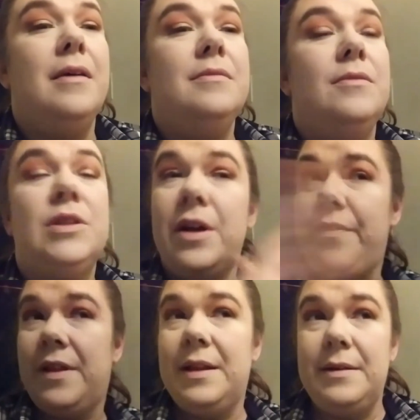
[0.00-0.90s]
was going to
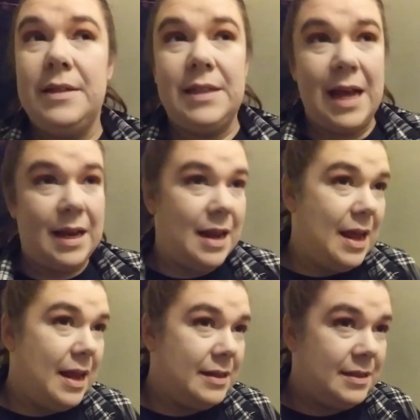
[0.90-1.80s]
film this at
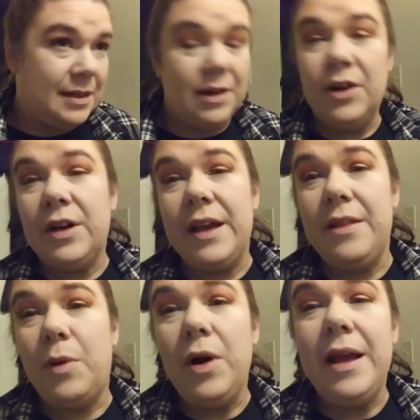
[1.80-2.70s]
nice and early in the
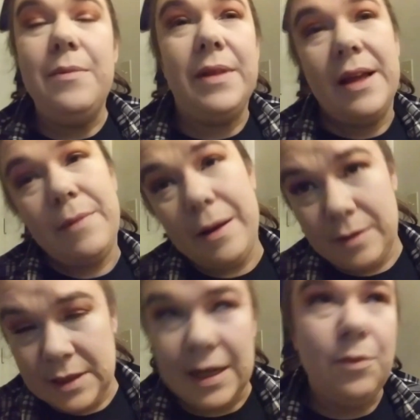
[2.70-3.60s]
morning, but then my
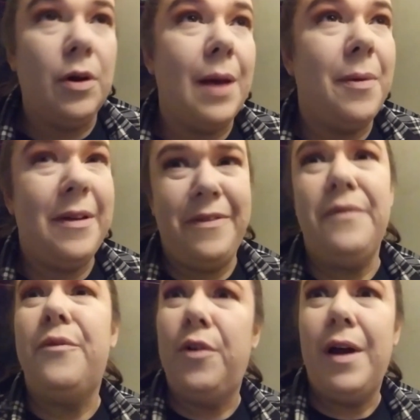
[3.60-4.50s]
son woke up
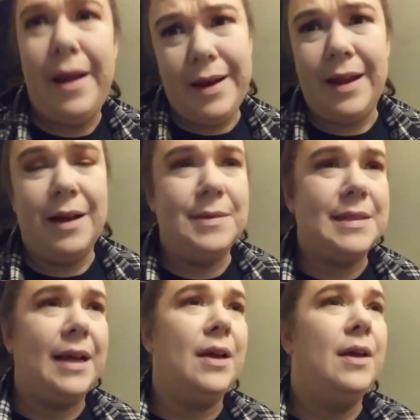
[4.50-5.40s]
before I did. I was
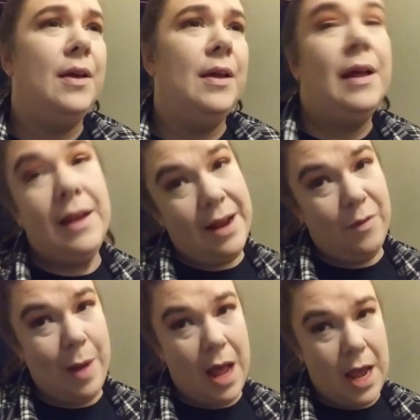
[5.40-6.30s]
like, never
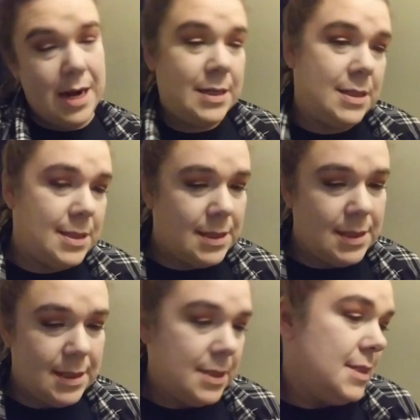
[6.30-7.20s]
mind.
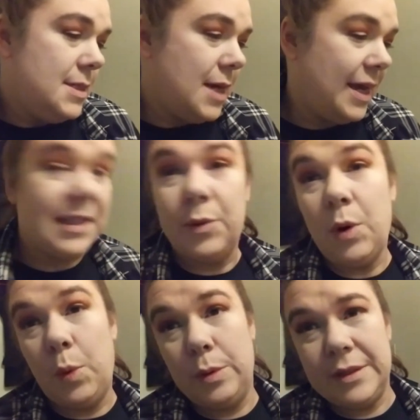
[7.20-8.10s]
I guess I
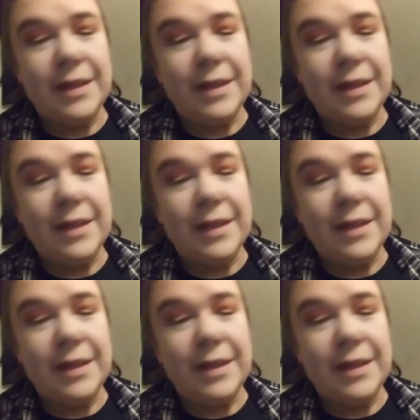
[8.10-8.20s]
won't.